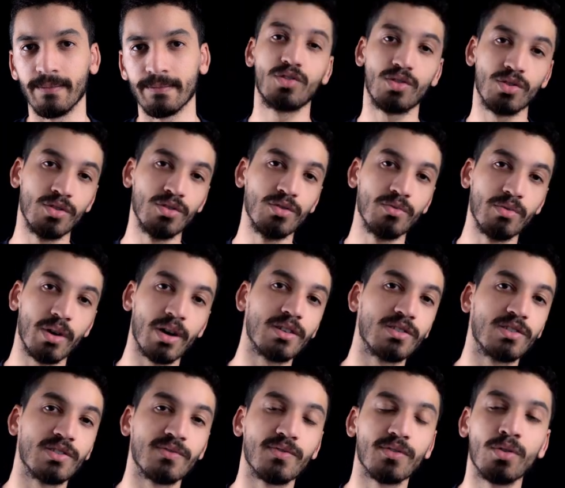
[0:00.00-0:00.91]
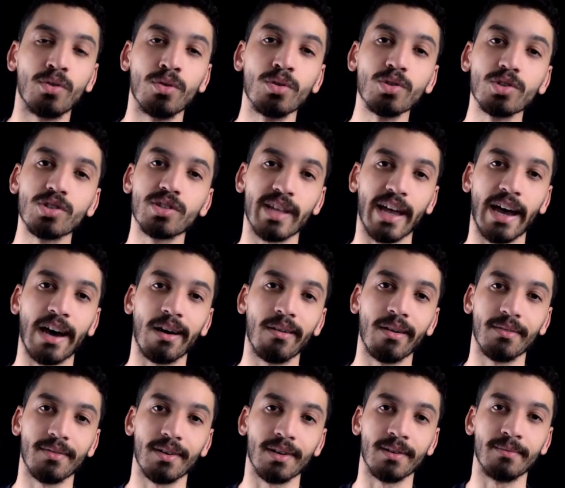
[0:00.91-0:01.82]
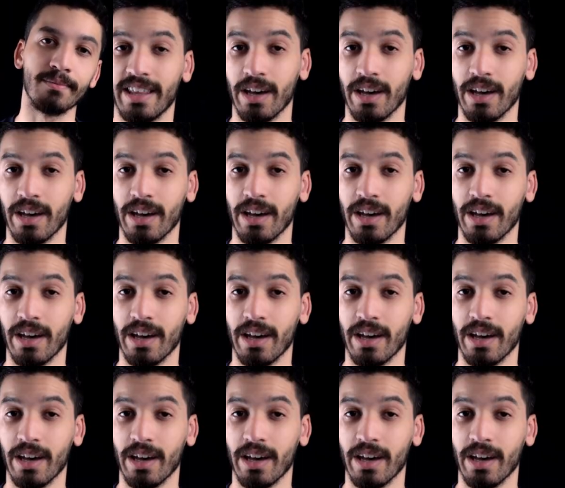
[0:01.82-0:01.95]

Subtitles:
Two words of caution, however.